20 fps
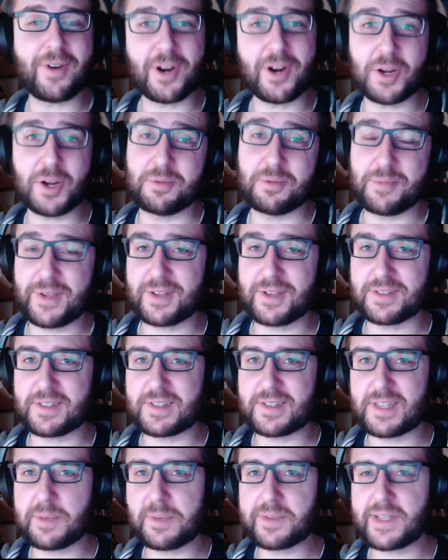argument because
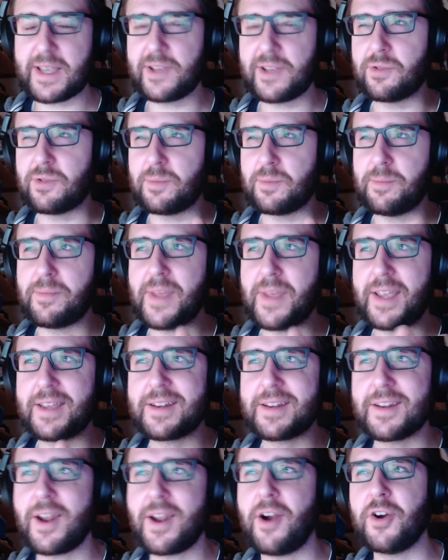it seems like you're
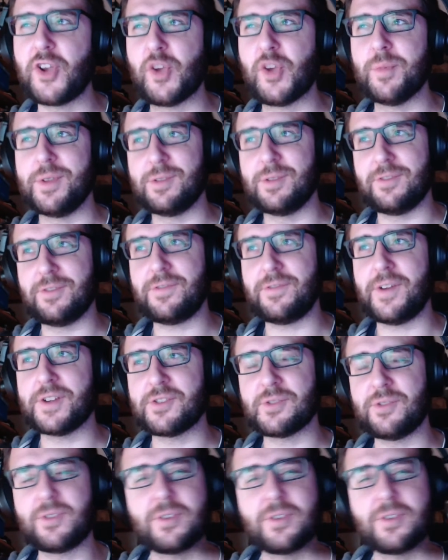making an argument to the function,